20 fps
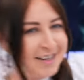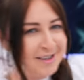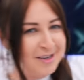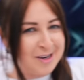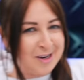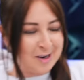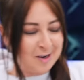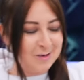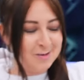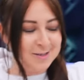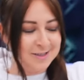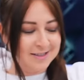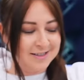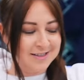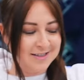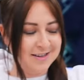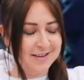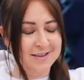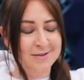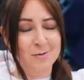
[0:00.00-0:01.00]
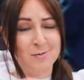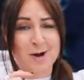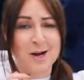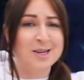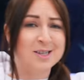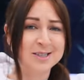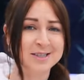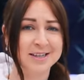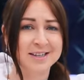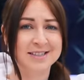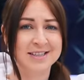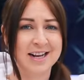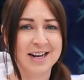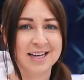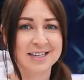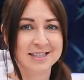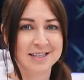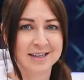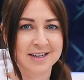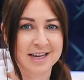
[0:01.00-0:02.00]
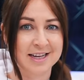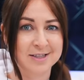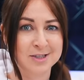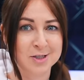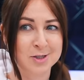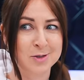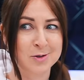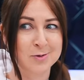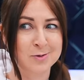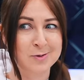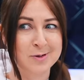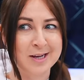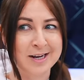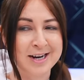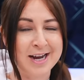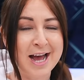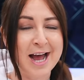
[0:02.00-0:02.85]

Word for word: of the closest the Watch 6 Classic gets to an